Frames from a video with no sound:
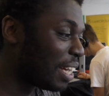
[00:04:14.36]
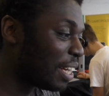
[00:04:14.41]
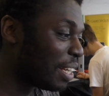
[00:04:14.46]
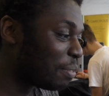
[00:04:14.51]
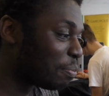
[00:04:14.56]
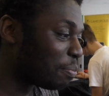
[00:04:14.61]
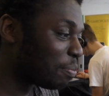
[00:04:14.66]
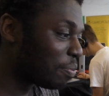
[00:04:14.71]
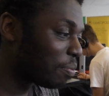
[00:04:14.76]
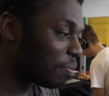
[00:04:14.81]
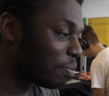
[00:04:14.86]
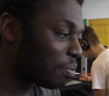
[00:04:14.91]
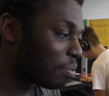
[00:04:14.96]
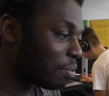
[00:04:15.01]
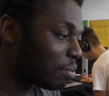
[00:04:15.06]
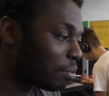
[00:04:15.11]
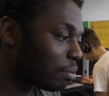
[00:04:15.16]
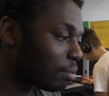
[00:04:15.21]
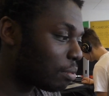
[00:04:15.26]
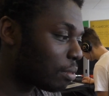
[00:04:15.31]
Um, have you got any
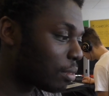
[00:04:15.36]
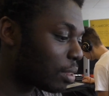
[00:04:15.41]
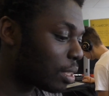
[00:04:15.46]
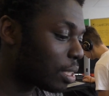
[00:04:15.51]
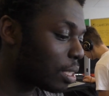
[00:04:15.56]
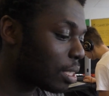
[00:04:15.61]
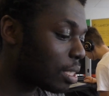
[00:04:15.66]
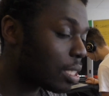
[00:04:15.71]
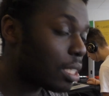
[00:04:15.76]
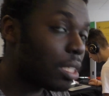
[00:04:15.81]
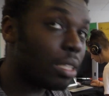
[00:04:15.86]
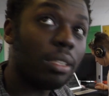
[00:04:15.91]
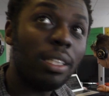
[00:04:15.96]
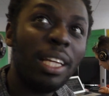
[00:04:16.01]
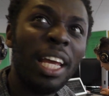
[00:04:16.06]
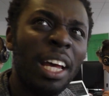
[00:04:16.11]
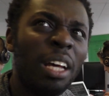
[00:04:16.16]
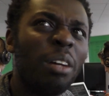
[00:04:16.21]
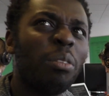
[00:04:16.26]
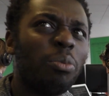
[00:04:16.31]
sleep so far?
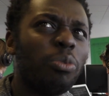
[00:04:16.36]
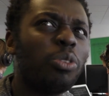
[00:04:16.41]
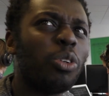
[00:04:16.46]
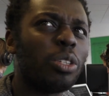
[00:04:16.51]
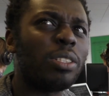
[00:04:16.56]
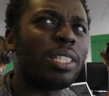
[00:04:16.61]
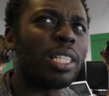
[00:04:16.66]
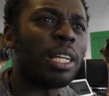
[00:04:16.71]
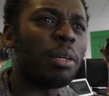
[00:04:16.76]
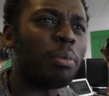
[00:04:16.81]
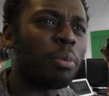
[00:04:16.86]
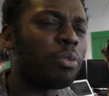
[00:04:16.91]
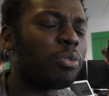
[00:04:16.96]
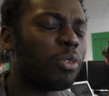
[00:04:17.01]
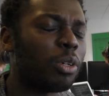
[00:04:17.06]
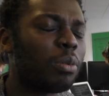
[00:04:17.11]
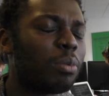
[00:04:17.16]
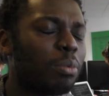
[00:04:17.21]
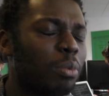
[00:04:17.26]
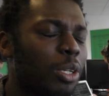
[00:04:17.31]
Yeah, I've got sleep. I've
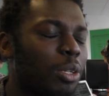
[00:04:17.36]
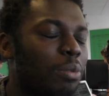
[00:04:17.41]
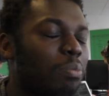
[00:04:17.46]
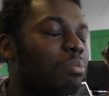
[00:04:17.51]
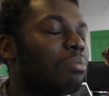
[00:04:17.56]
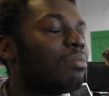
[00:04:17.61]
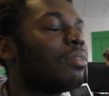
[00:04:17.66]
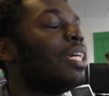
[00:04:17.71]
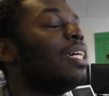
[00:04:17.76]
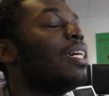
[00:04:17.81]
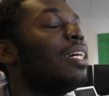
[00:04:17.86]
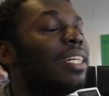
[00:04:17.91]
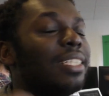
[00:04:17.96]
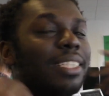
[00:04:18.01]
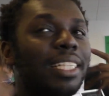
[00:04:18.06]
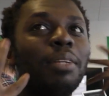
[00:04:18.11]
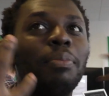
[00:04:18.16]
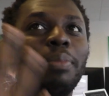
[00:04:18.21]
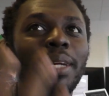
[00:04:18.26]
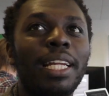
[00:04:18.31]
got a lot.
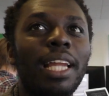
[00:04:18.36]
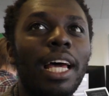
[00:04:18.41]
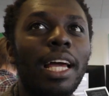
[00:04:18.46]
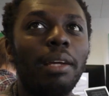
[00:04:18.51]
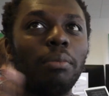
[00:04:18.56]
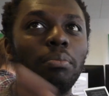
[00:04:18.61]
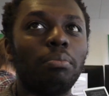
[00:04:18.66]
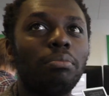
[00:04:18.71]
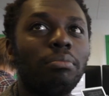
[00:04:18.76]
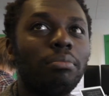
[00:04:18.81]
Didn't mean like